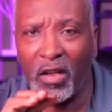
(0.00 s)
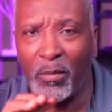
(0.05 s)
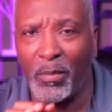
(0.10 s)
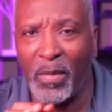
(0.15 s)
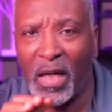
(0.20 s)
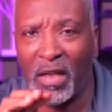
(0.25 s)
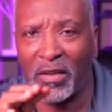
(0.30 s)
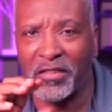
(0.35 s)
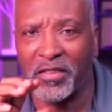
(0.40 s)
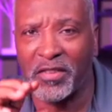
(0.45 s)

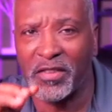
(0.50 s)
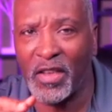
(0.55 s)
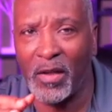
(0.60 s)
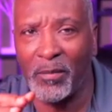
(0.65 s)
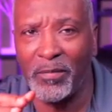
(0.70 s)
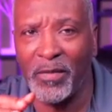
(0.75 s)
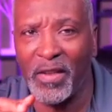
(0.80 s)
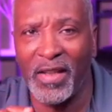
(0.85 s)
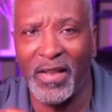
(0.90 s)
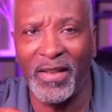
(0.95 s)
about
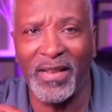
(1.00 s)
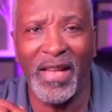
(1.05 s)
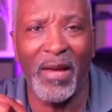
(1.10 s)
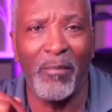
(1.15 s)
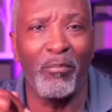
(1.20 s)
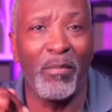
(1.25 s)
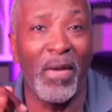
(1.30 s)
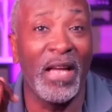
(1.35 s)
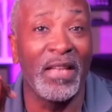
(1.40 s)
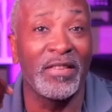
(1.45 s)
something that
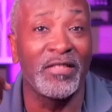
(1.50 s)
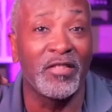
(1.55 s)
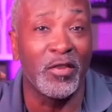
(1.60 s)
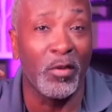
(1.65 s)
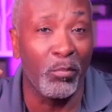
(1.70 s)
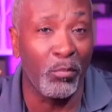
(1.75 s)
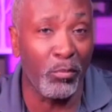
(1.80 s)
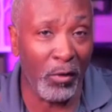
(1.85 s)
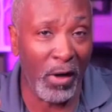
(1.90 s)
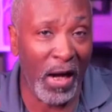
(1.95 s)
might
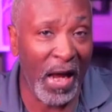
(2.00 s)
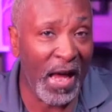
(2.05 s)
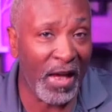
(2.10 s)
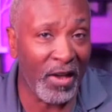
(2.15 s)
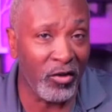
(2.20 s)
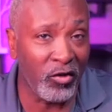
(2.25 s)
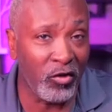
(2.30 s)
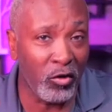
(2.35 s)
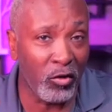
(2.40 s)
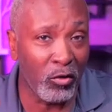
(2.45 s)

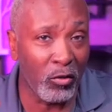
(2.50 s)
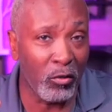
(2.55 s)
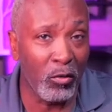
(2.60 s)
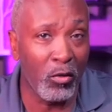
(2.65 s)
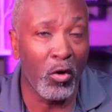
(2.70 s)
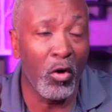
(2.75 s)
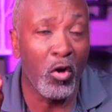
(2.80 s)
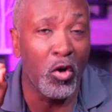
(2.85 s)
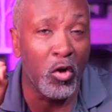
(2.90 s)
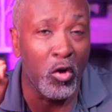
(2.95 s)
surprise you.
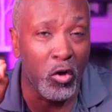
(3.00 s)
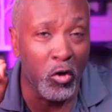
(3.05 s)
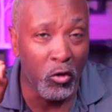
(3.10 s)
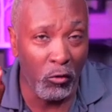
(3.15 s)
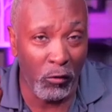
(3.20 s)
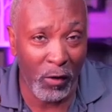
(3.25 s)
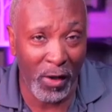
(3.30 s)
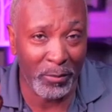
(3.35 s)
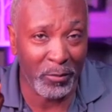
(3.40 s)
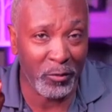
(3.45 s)

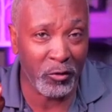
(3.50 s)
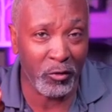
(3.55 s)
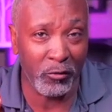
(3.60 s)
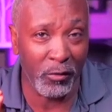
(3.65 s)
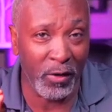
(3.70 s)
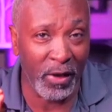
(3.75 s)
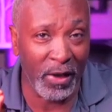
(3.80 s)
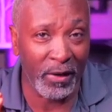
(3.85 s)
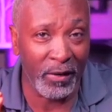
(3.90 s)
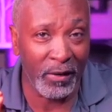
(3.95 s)
Grip
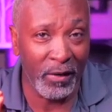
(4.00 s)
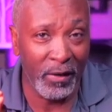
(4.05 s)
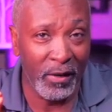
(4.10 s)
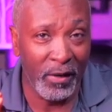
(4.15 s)
strength.